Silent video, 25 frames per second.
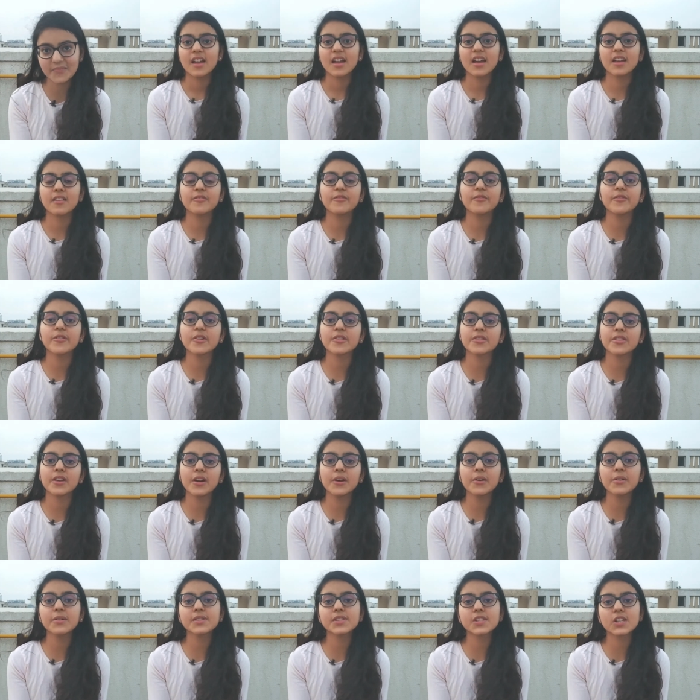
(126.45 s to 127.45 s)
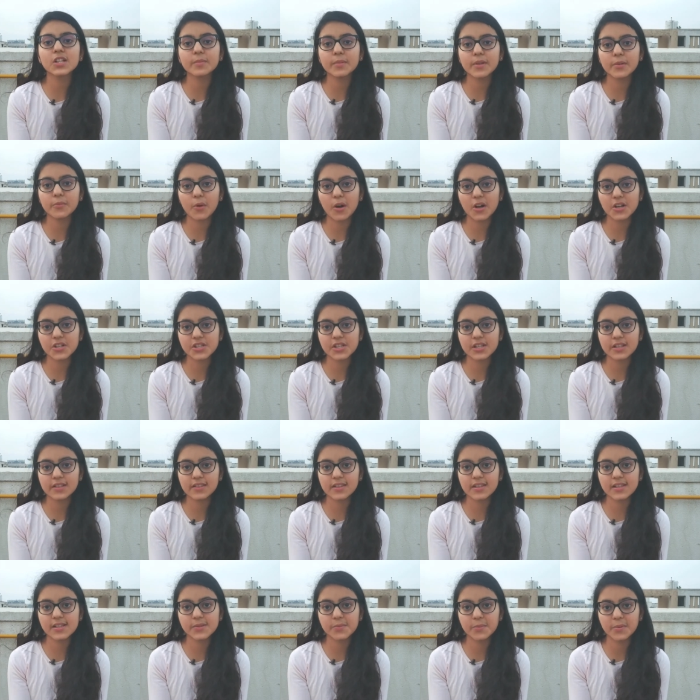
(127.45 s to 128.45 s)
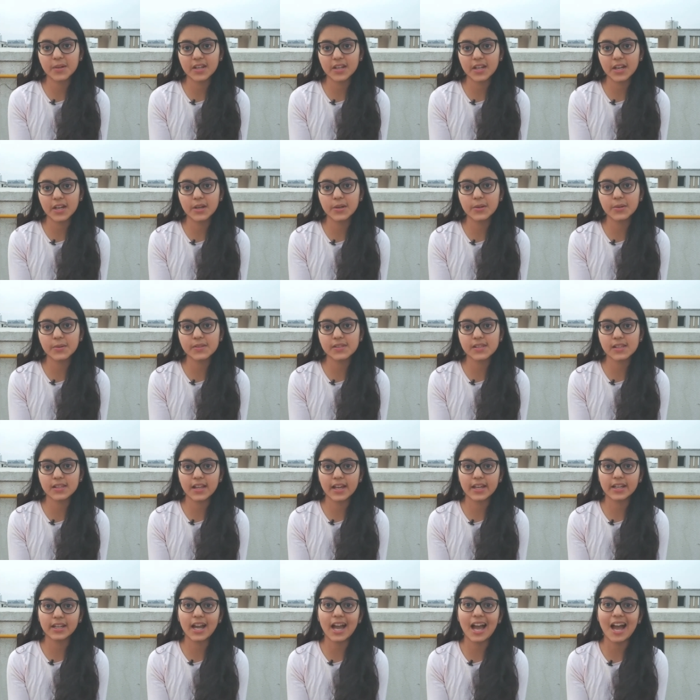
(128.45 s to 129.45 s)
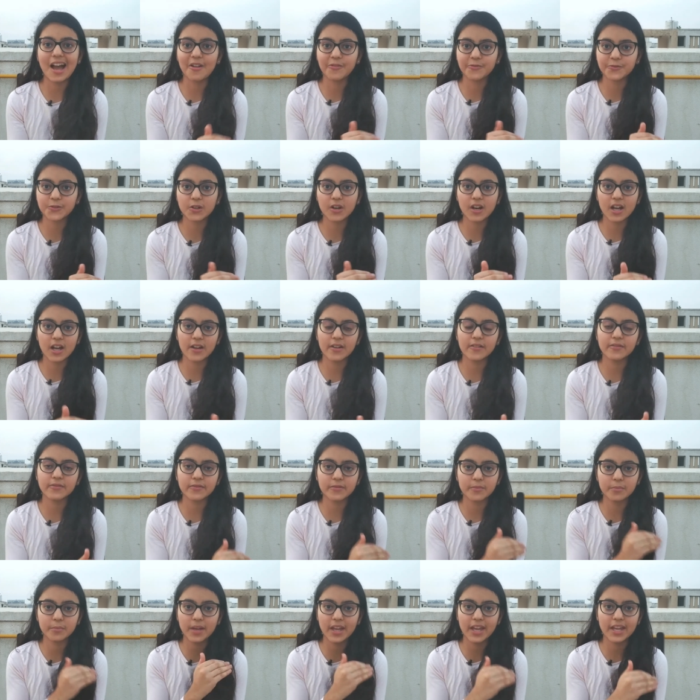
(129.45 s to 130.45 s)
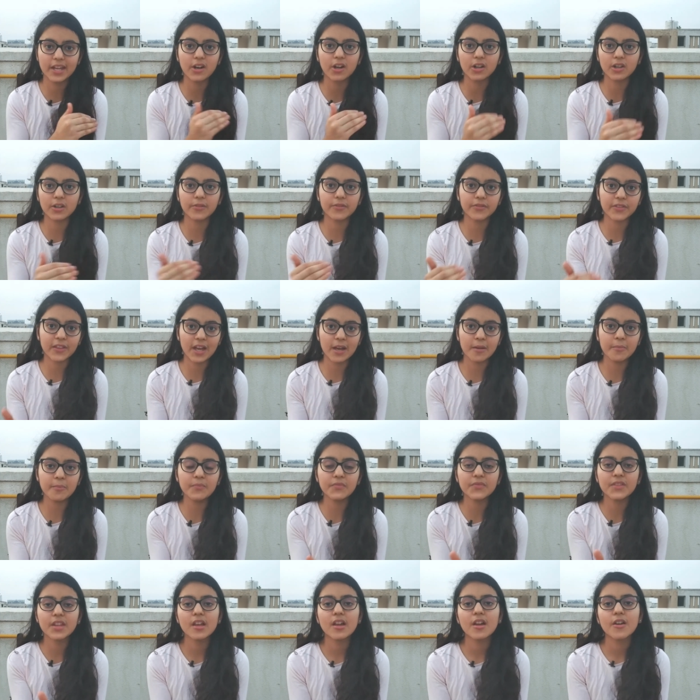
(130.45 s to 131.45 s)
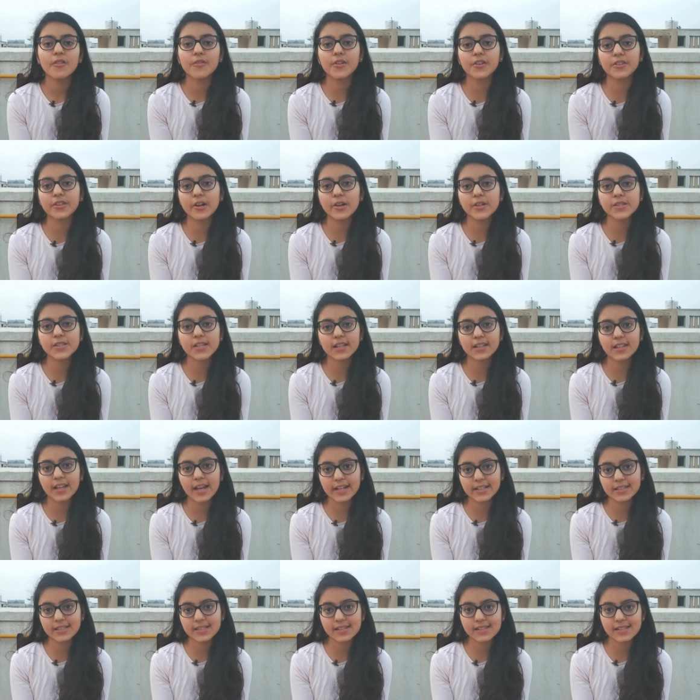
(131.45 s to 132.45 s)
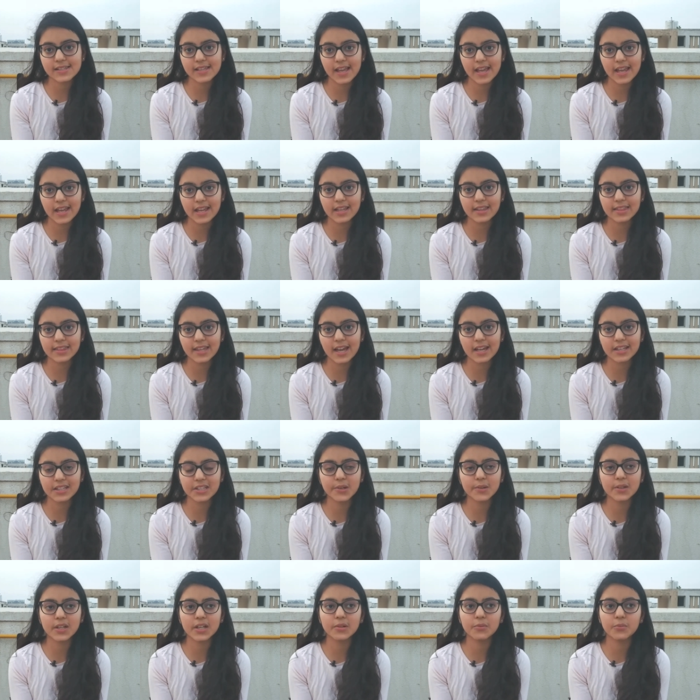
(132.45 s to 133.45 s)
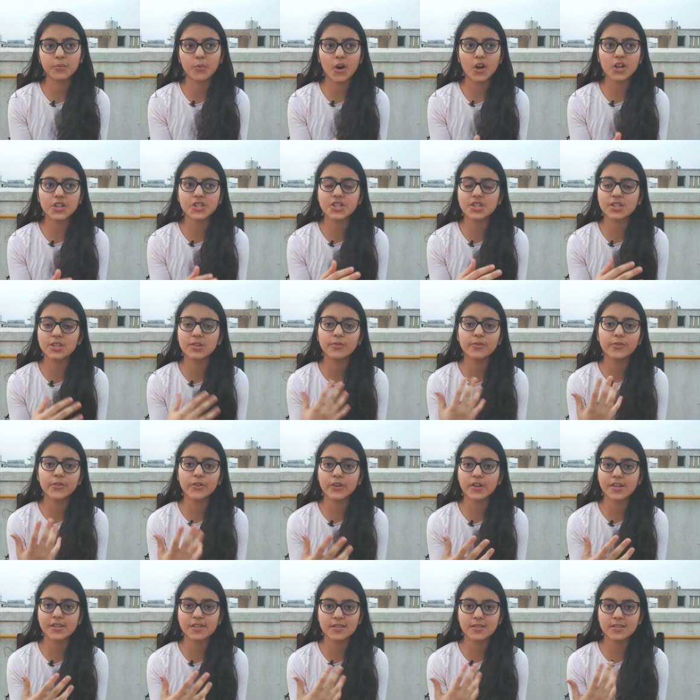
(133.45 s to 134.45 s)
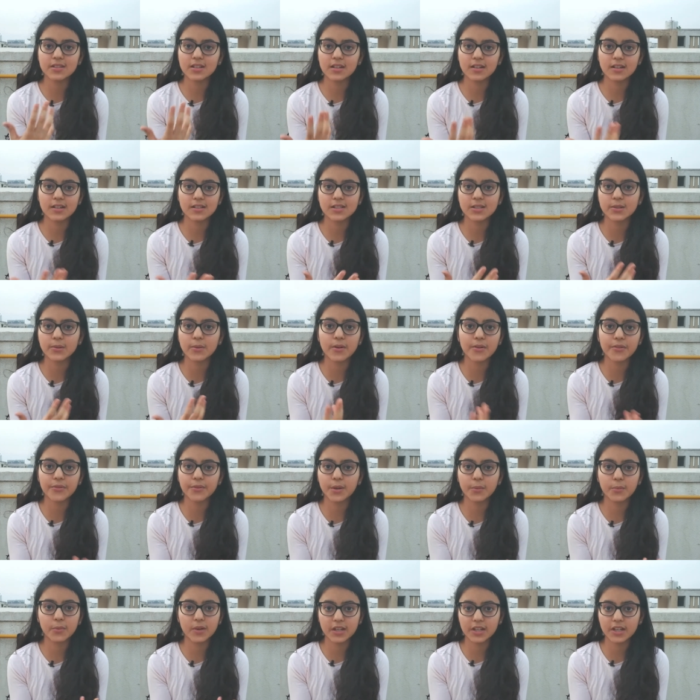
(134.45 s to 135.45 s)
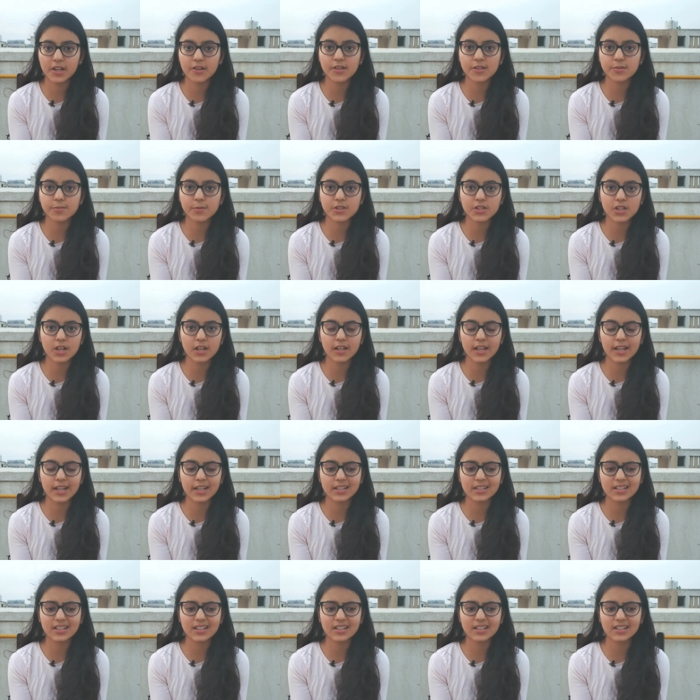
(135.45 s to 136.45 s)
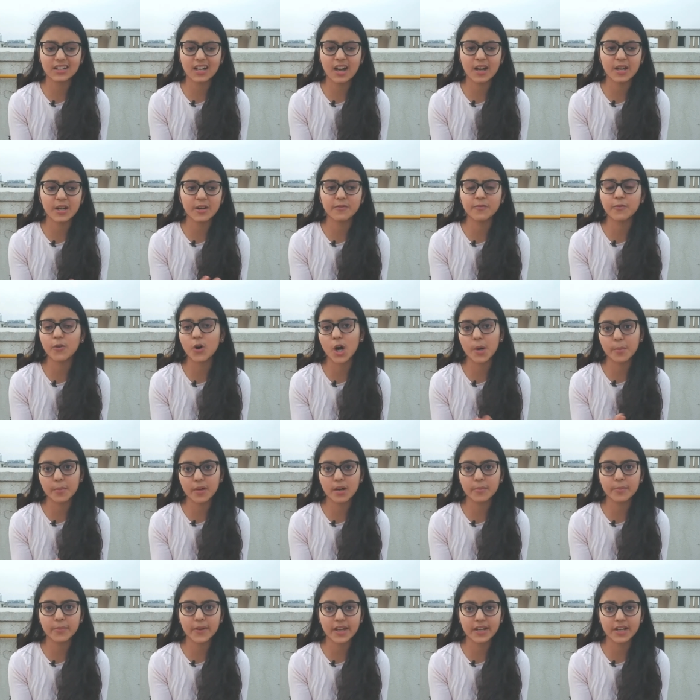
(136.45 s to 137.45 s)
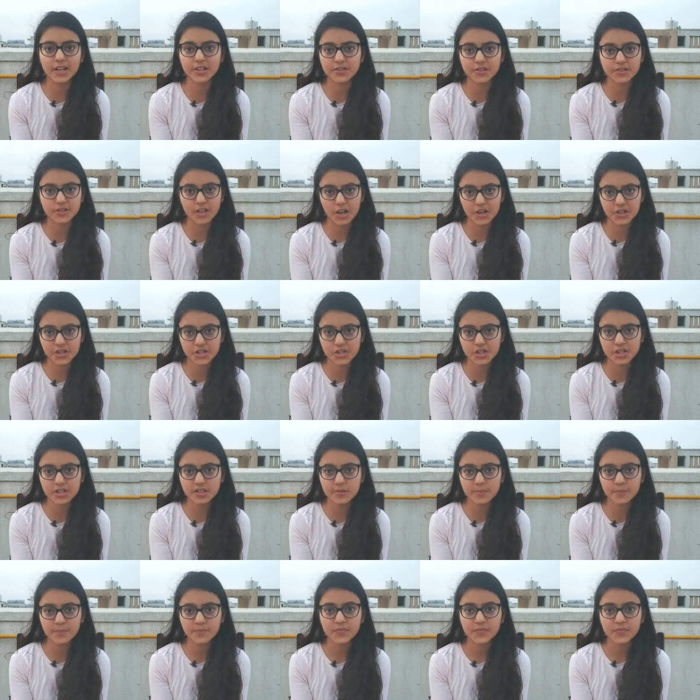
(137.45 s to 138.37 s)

And for those who'll be watching these videos like after I've made all of them, for those I'd like to say that you can watch the first 2 or 3 videos, which are like kind of warm up and introduction